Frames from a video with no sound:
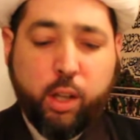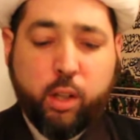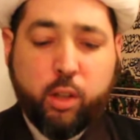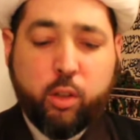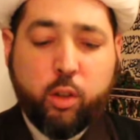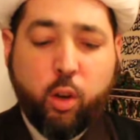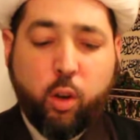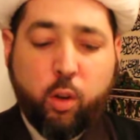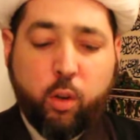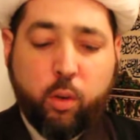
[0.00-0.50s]

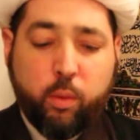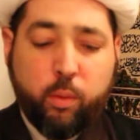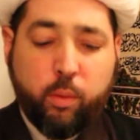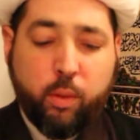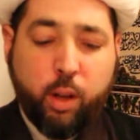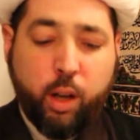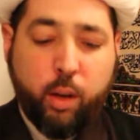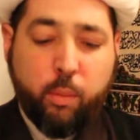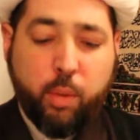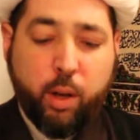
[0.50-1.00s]
So
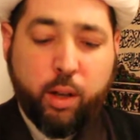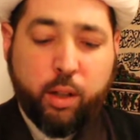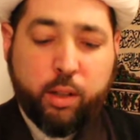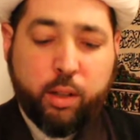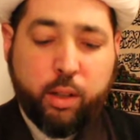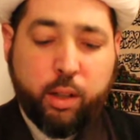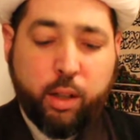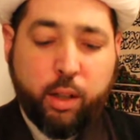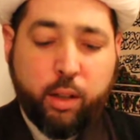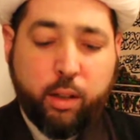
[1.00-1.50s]
Aban
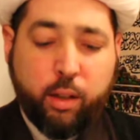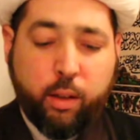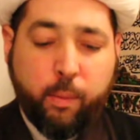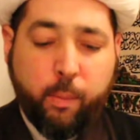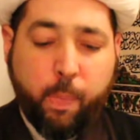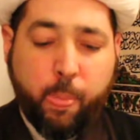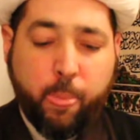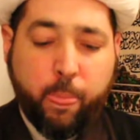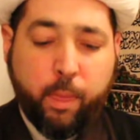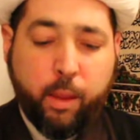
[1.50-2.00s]
said,
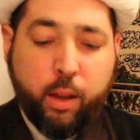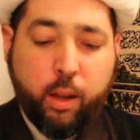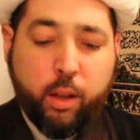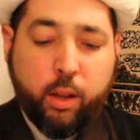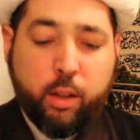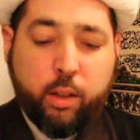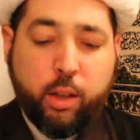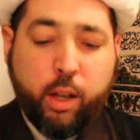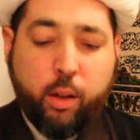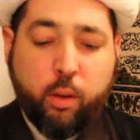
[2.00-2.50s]

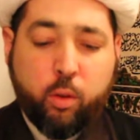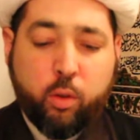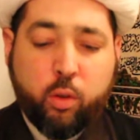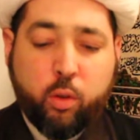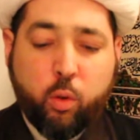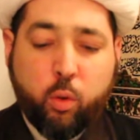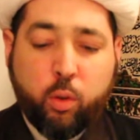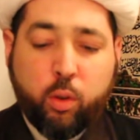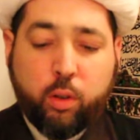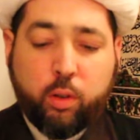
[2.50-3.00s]
Ya
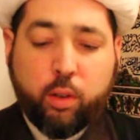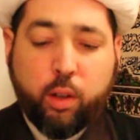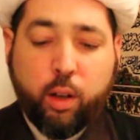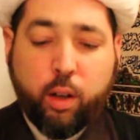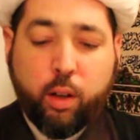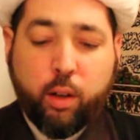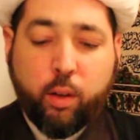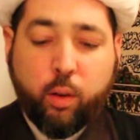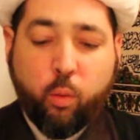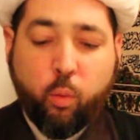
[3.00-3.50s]

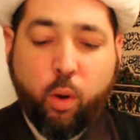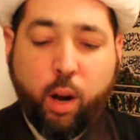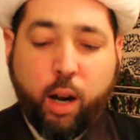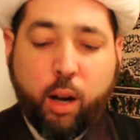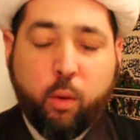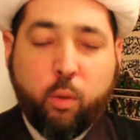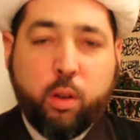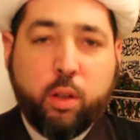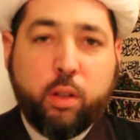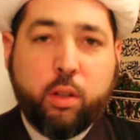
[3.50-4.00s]
Rasool-Allah,
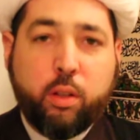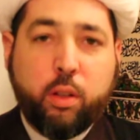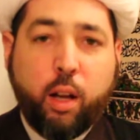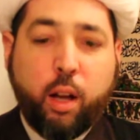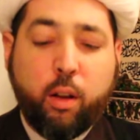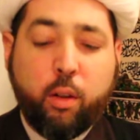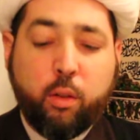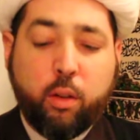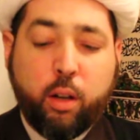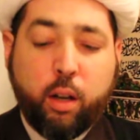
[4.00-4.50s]
why was
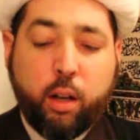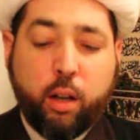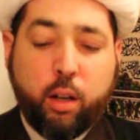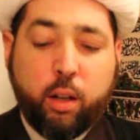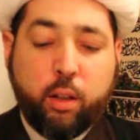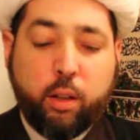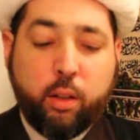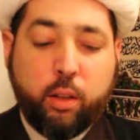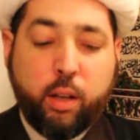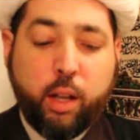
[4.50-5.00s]

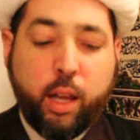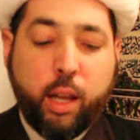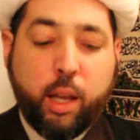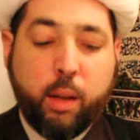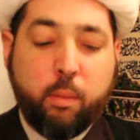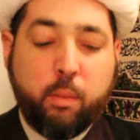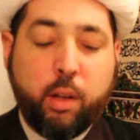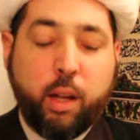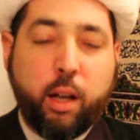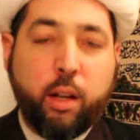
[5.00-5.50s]
Zahra
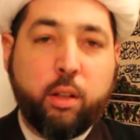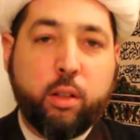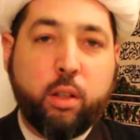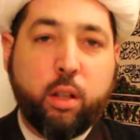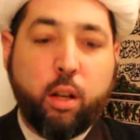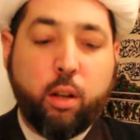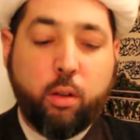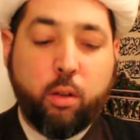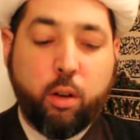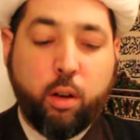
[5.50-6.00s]
named
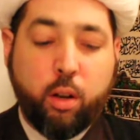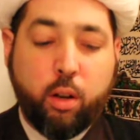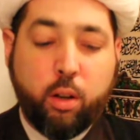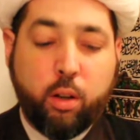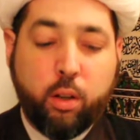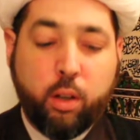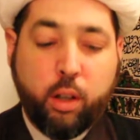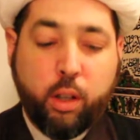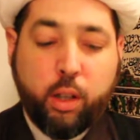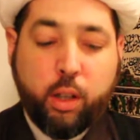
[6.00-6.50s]
Al-Zahra?
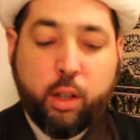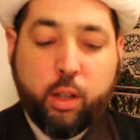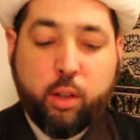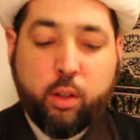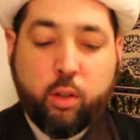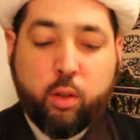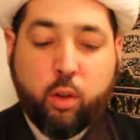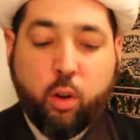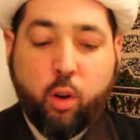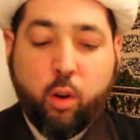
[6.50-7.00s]

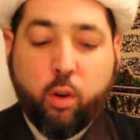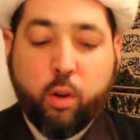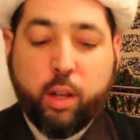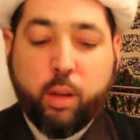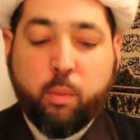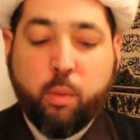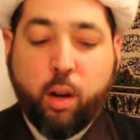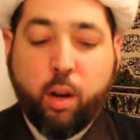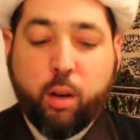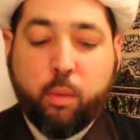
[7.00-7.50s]
So
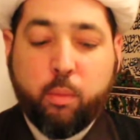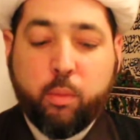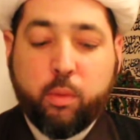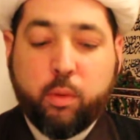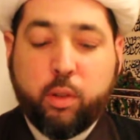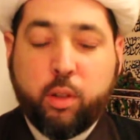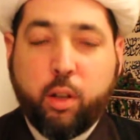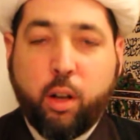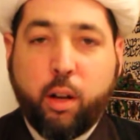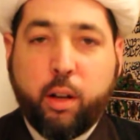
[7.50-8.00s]
Imam
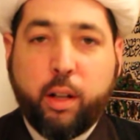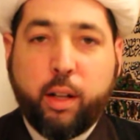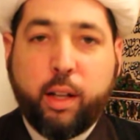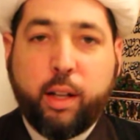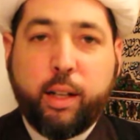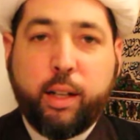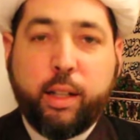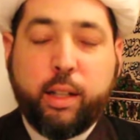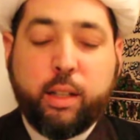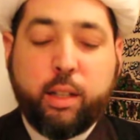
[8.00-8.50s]
Sadiq
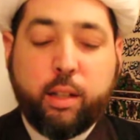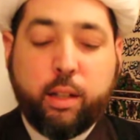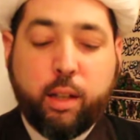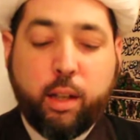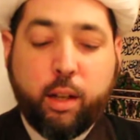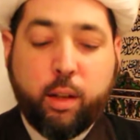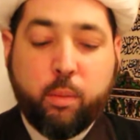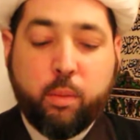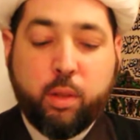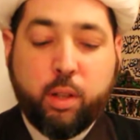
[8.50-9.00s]
alayhi
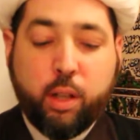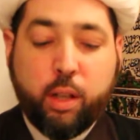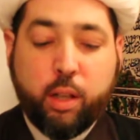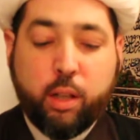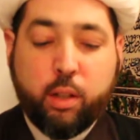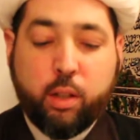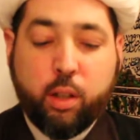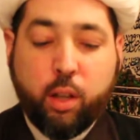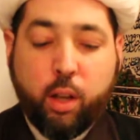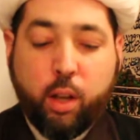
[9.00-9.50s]
salam
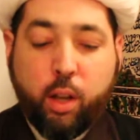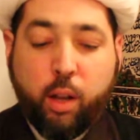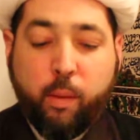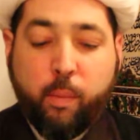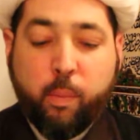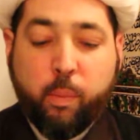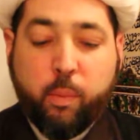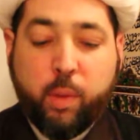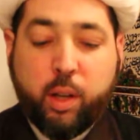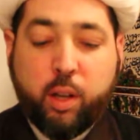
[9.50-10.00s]
says,
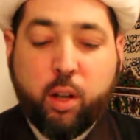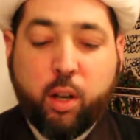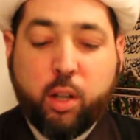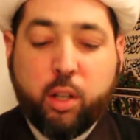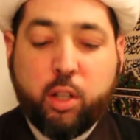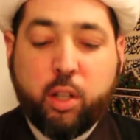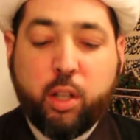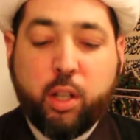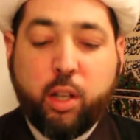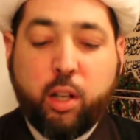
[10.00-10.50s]

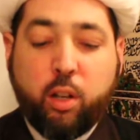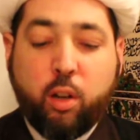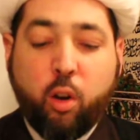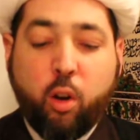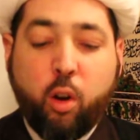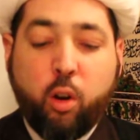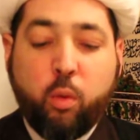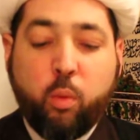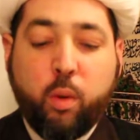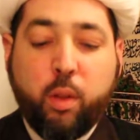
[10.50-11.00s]
because she
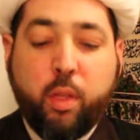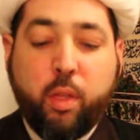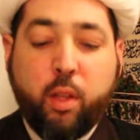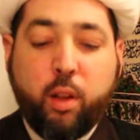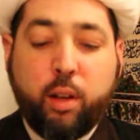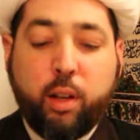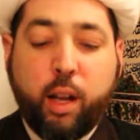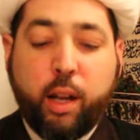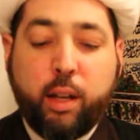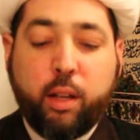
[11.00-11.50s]
glowed with
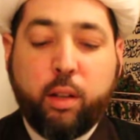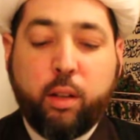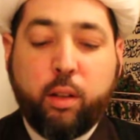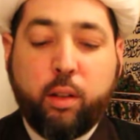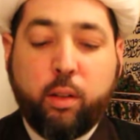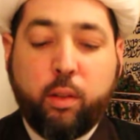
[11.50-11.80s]
the light